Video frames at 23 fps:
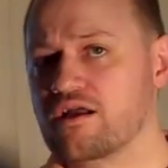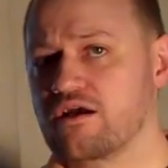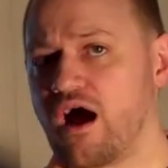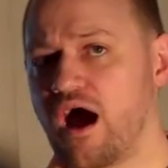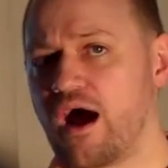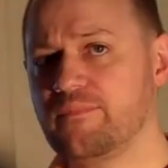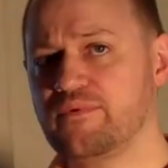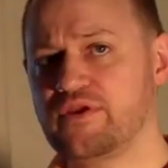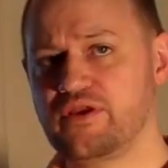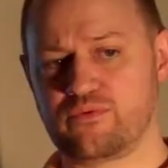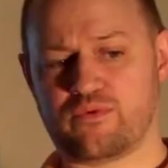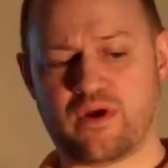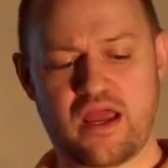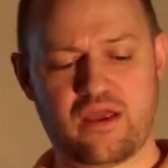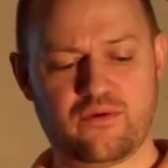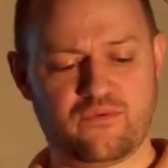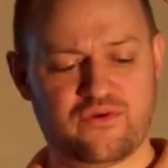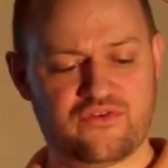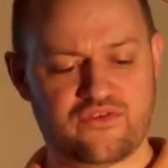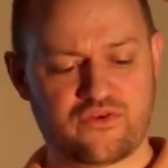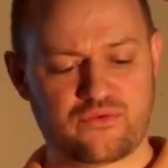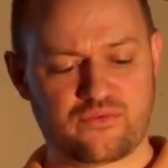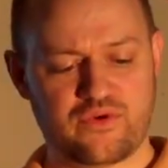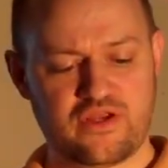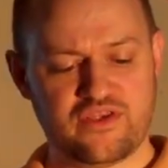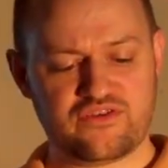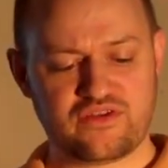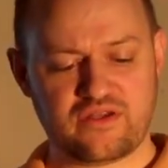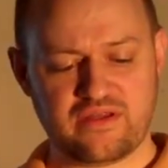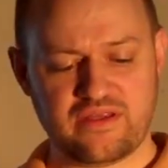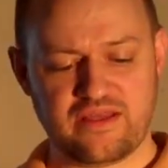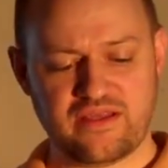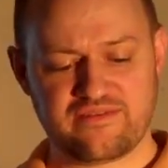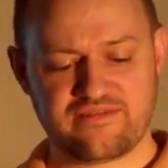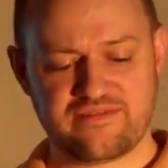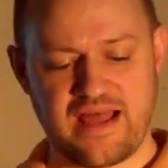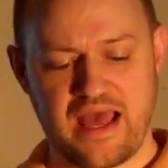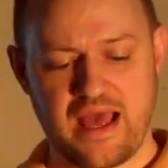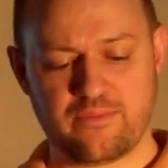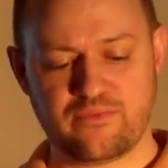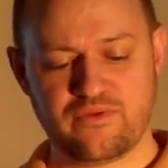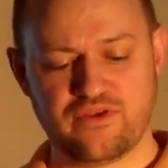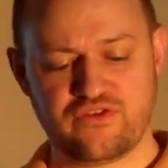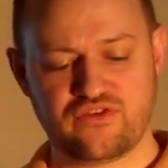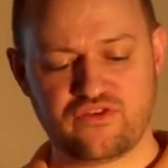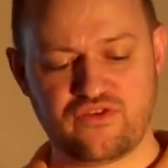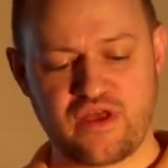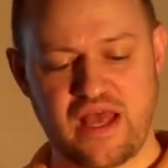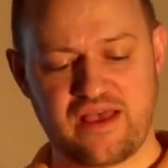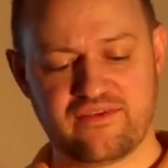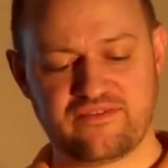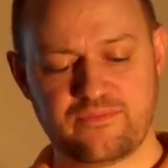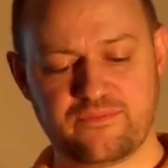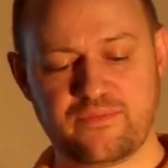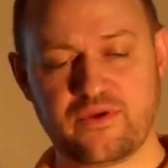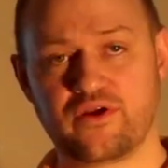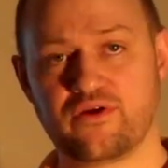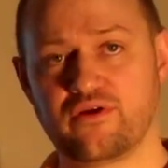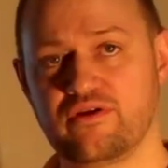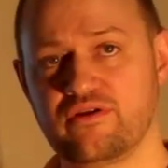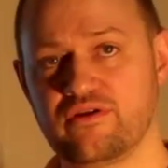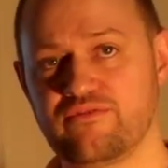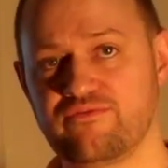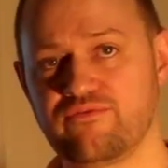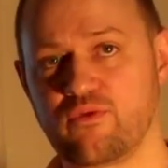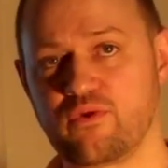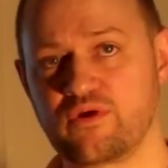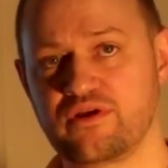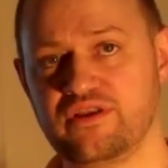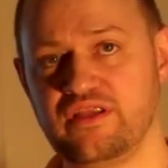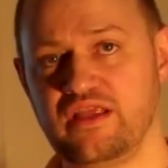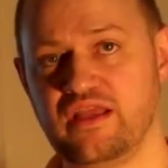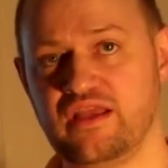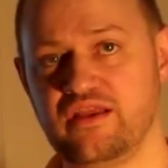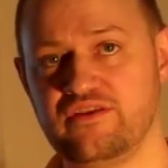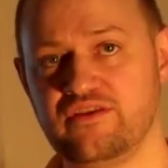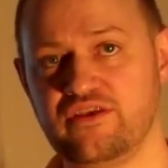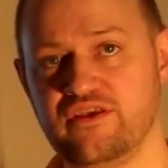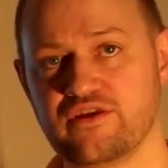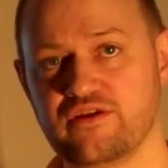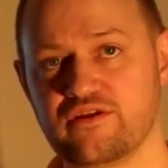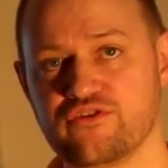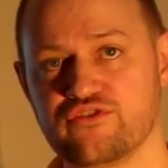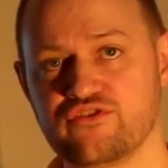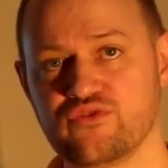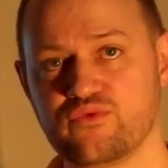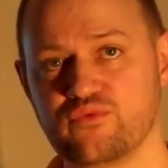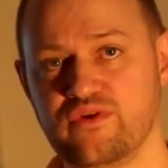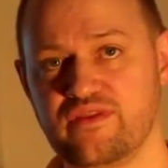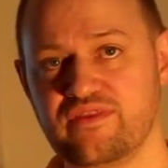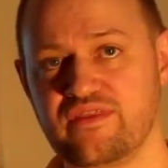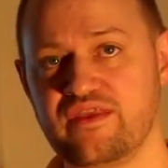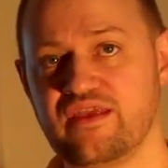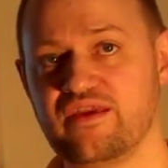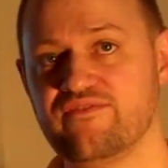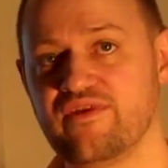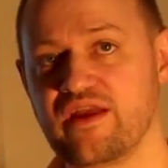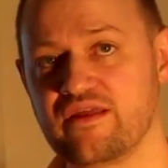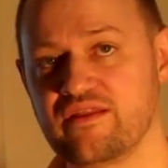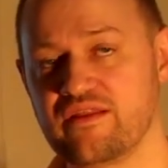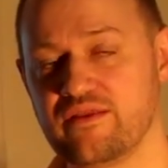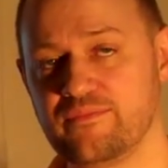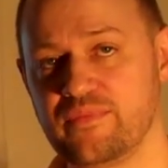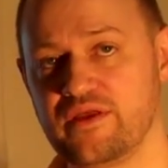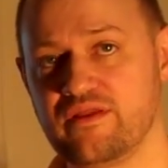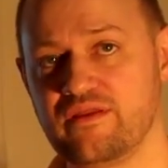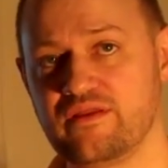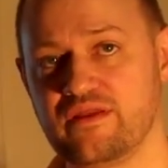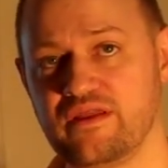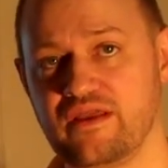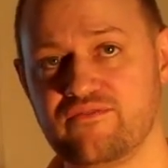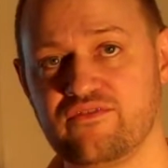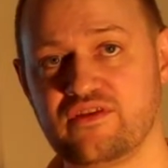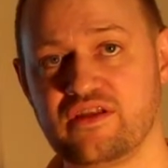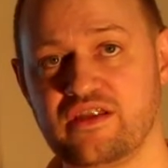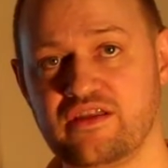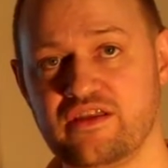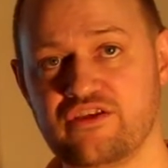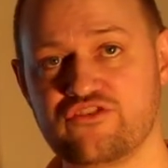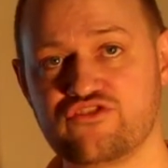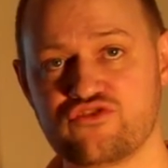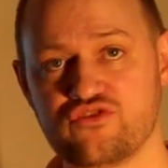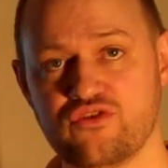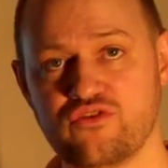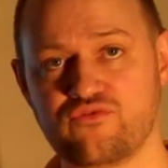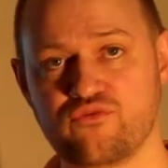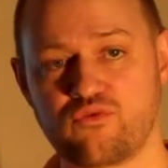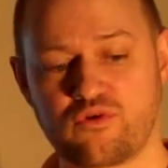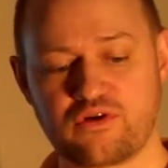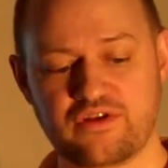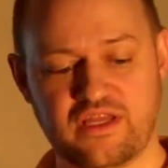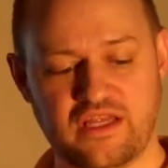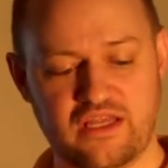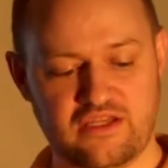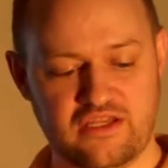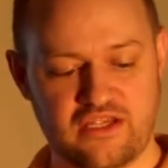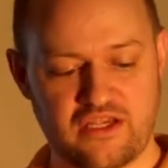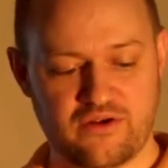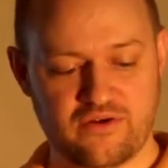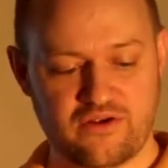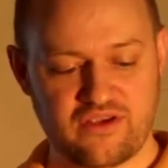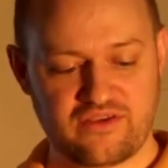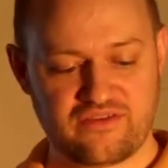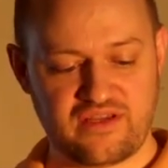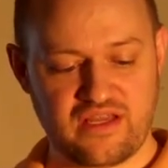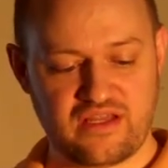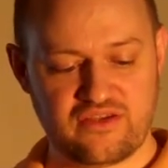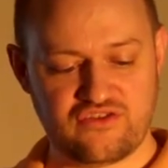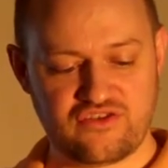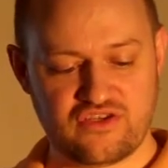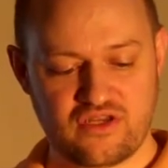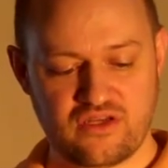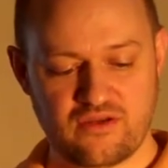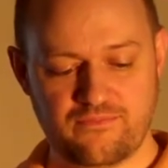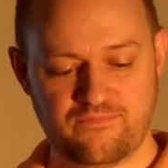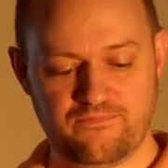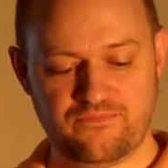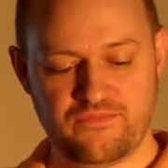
Copyright was originally established as a period of 14 years with the availability of an additional 14-year extension.